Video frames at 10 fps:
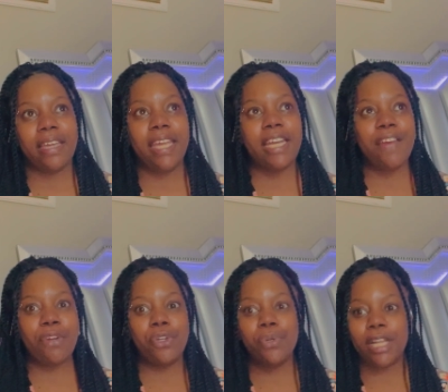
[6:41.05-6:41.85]
he
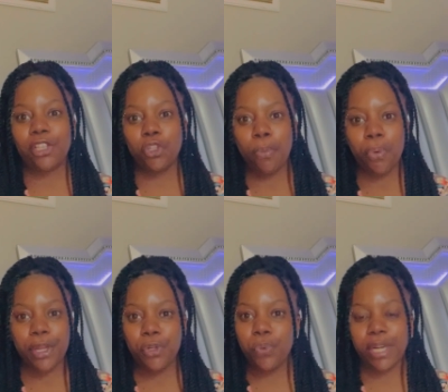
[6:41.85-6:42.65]
never knew that the little boy
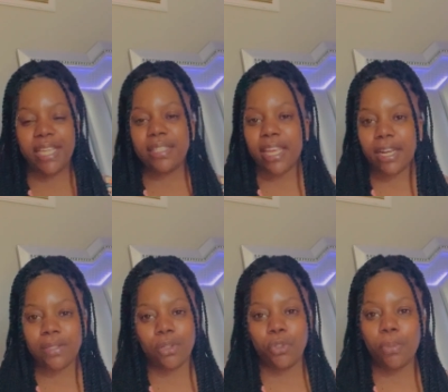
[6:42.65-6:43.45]
knew where he stayed at
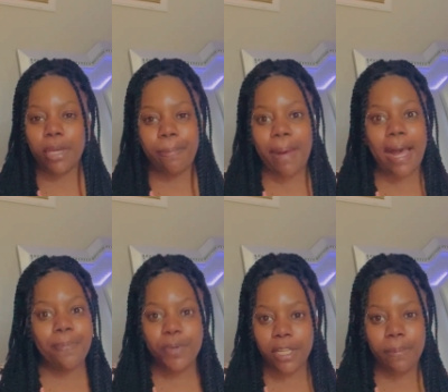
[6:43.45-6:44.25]
so the little boy
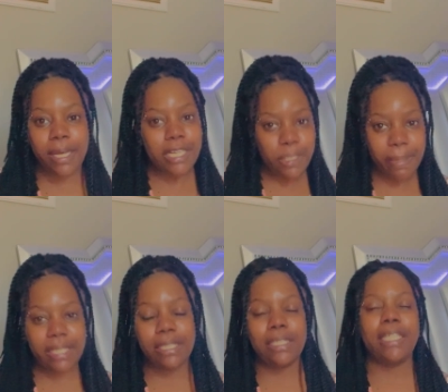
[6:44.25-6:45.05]
popped up
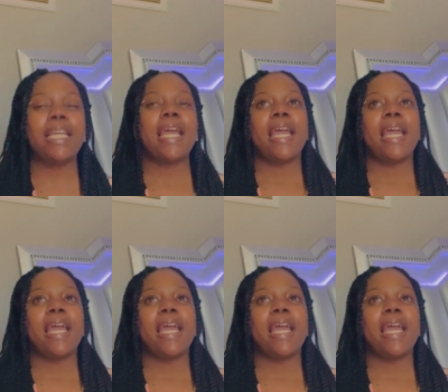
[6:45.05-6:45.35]
unexpectedly